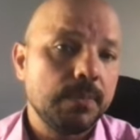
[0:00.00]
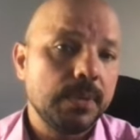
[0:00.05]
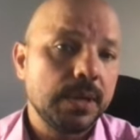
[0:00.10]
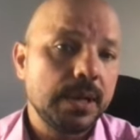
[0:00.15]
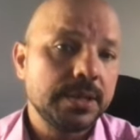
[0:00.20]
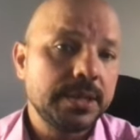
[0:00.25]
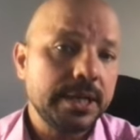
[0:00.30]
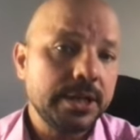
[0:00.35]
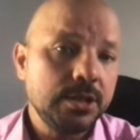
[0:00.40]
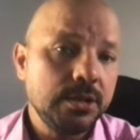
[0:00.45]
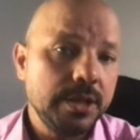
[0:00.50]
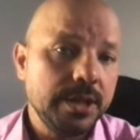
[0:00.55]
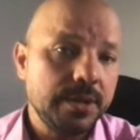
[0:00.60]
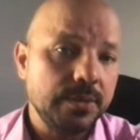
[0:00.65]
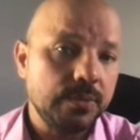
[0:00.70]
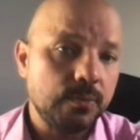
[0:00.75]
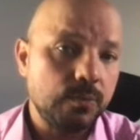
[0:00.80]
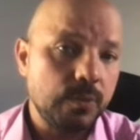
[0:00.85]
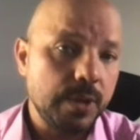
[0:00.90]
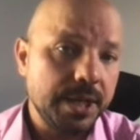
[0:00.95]
has actually
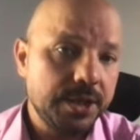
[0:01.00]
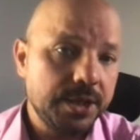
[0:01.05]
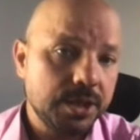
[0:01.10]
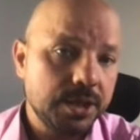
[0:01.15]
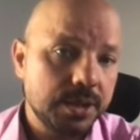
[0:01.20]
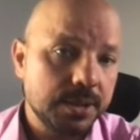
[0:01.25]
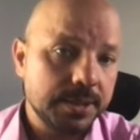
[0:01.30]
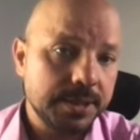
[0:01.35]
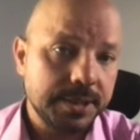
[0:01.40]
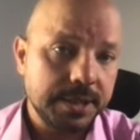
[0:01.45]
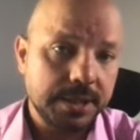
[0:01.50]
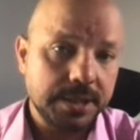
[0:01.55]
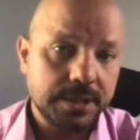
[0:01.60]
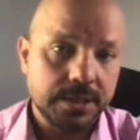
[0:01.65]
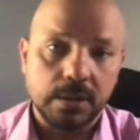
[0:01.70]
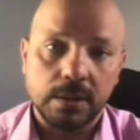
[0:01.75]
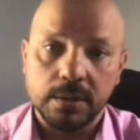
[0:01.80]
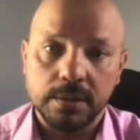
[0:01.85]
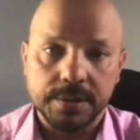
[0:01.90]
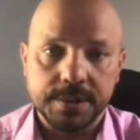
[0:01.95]
reached
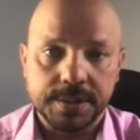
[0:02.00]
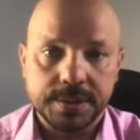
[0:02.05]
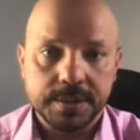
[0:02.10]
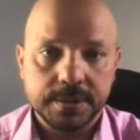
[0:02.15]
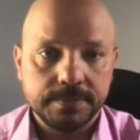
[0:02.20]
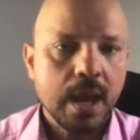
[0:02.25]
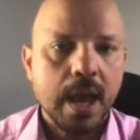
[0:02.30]
$6.